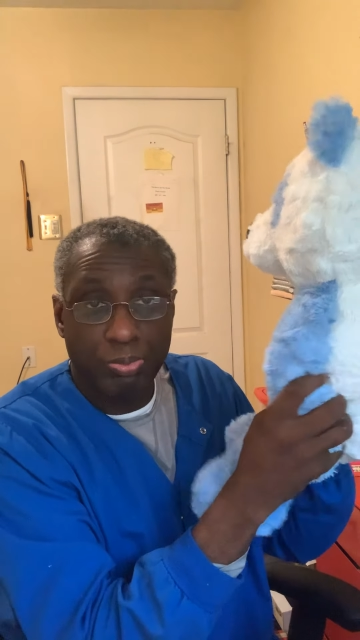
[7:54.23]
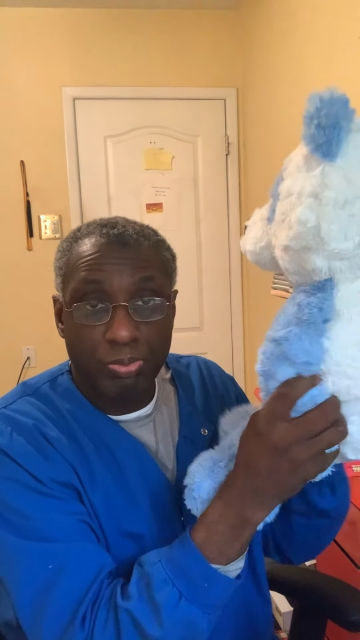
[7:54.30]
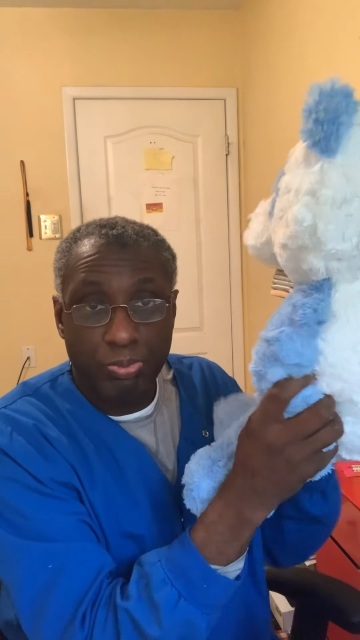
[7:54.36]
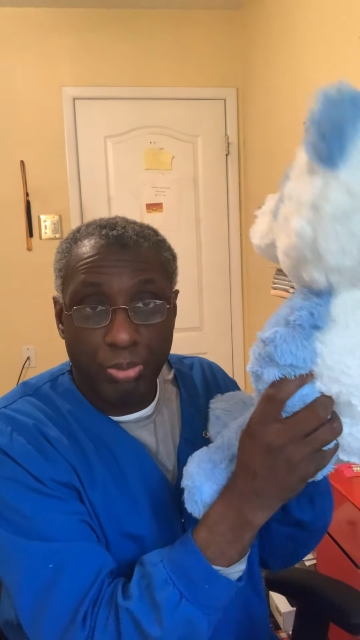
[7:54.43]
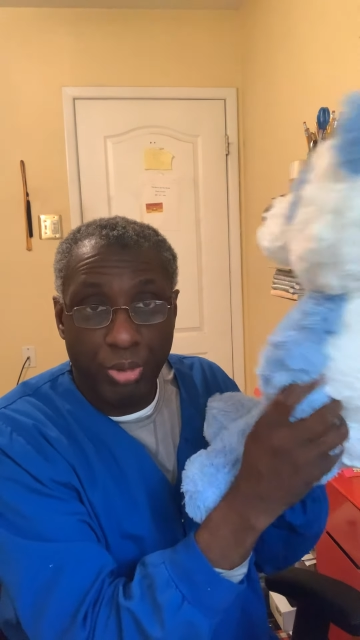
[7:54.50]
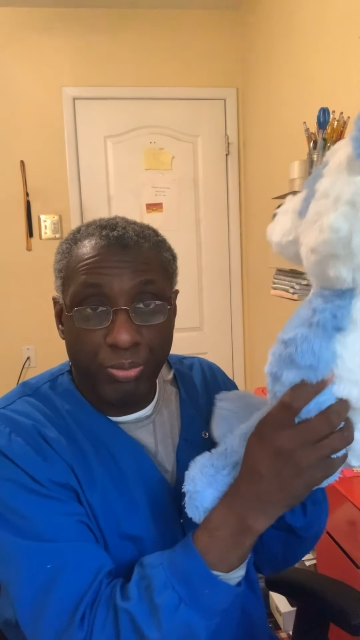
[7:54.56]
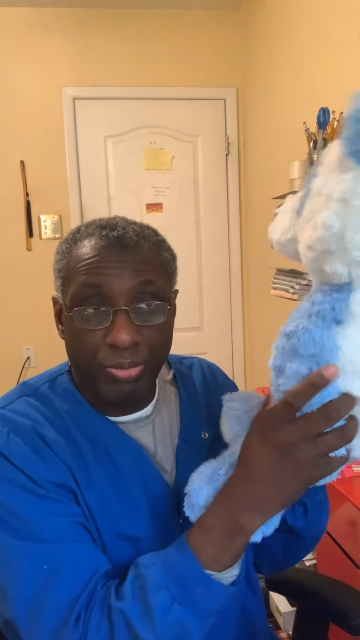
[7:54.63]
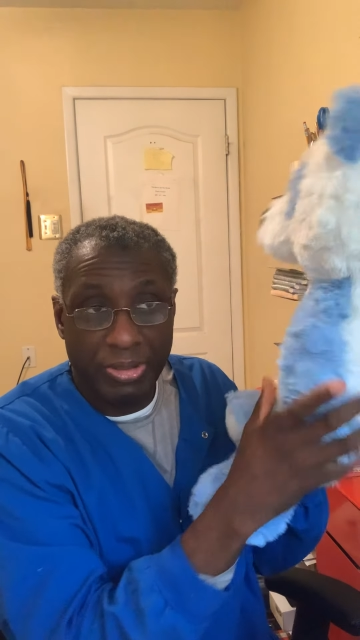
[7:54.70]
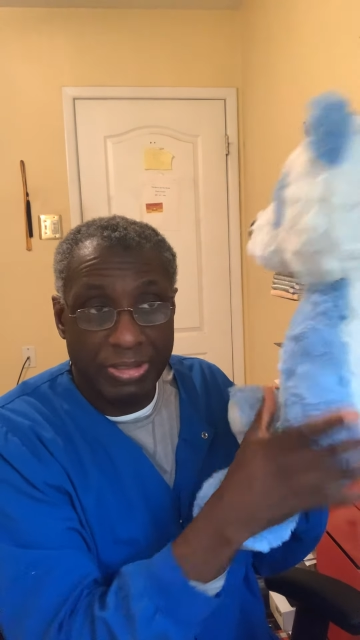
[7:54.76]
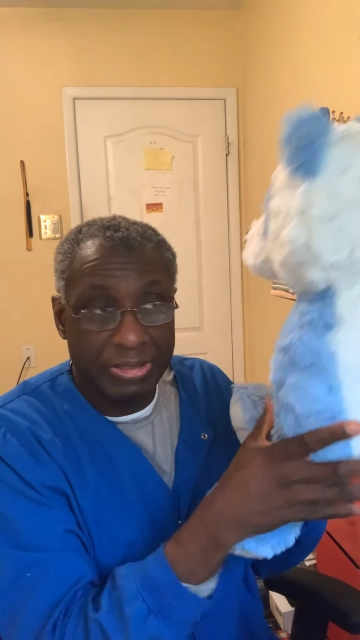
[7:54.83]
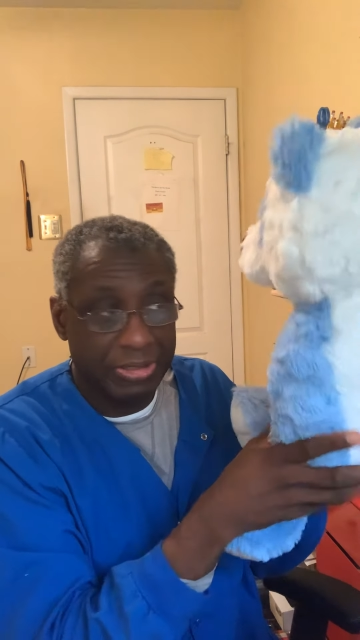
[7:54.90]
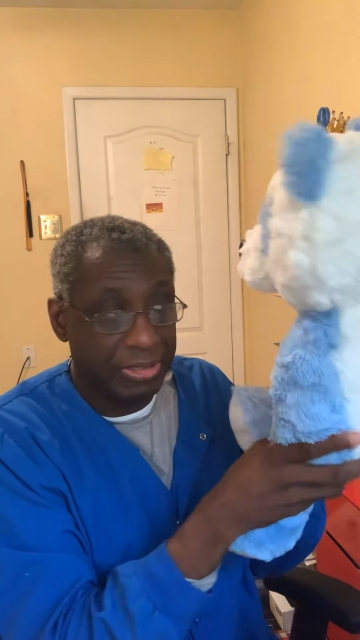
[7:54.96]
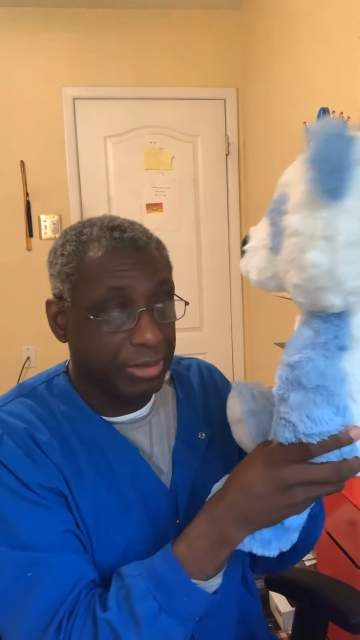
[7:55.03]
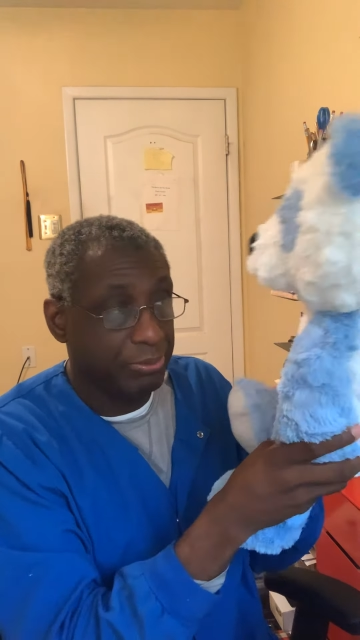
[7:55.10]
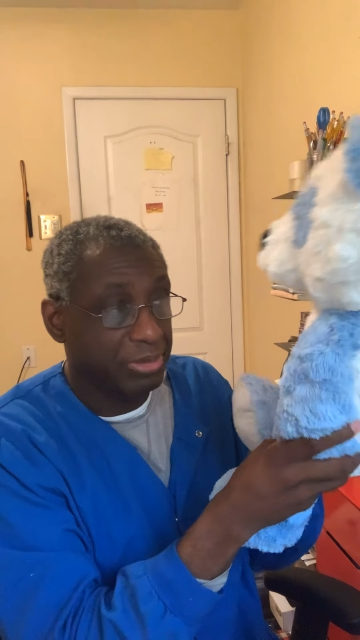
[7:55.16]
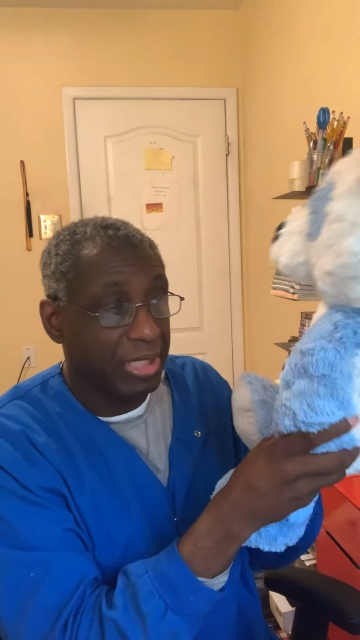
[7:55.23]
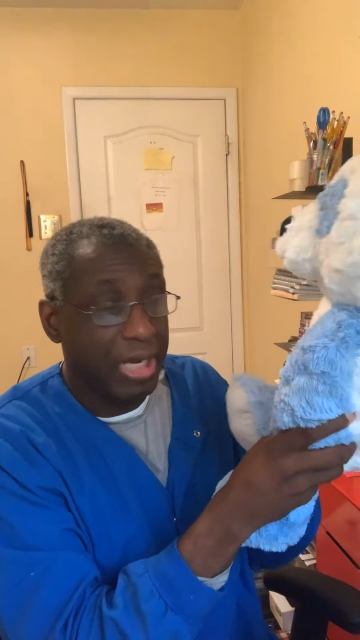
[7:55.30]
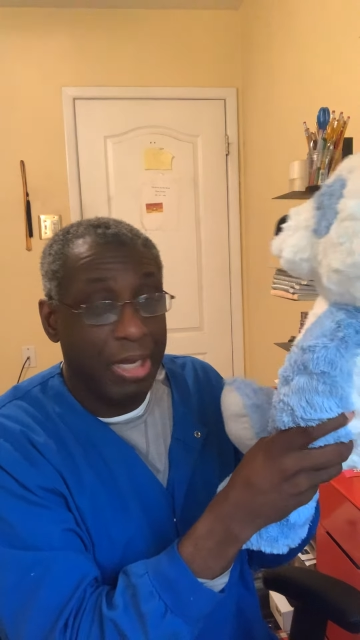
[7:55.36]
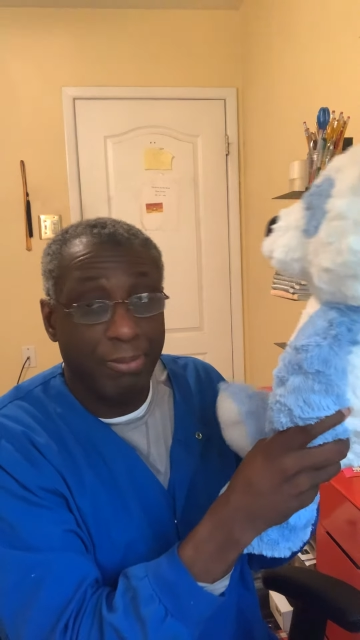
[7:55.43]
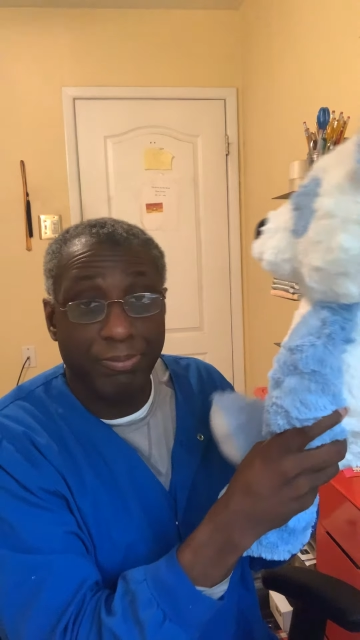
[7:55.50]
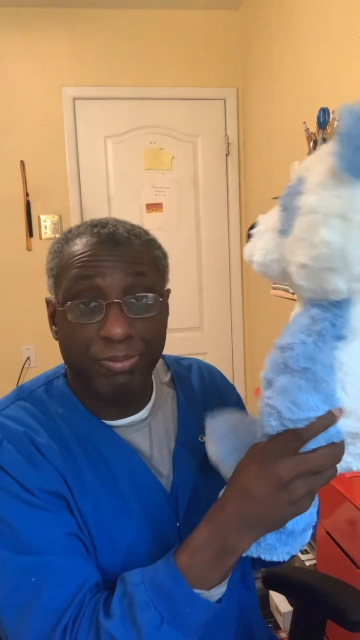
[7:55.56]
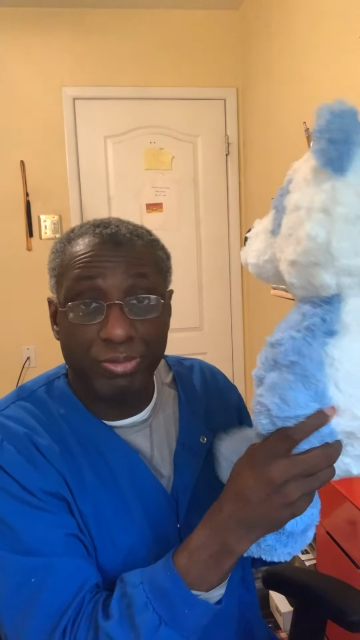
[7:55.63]
both at the same
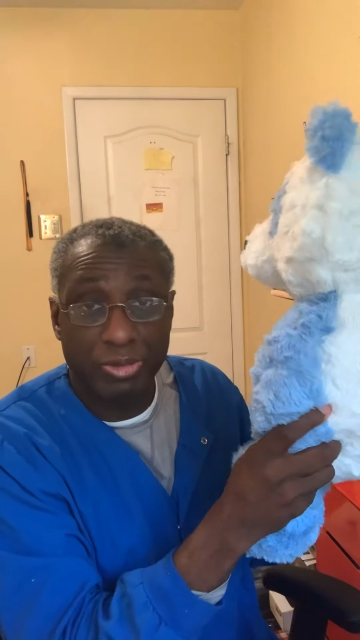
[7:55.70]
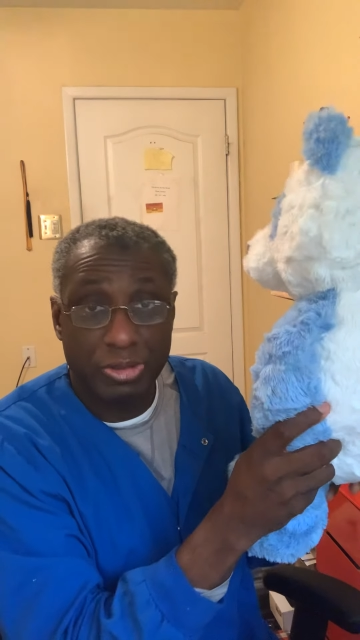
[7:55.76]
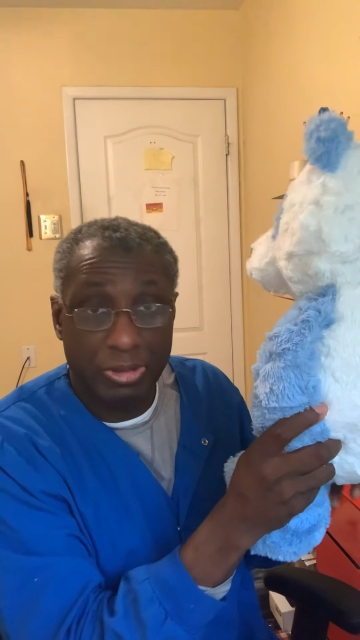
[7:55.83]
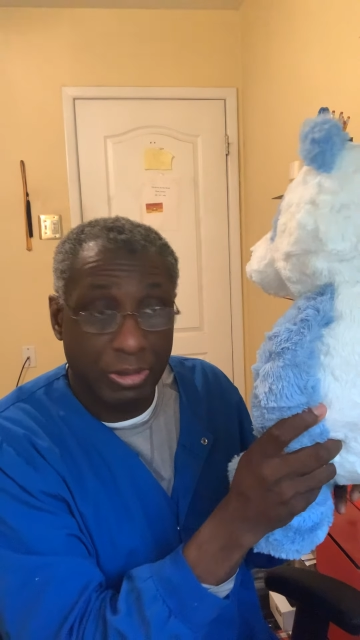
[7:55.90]
time for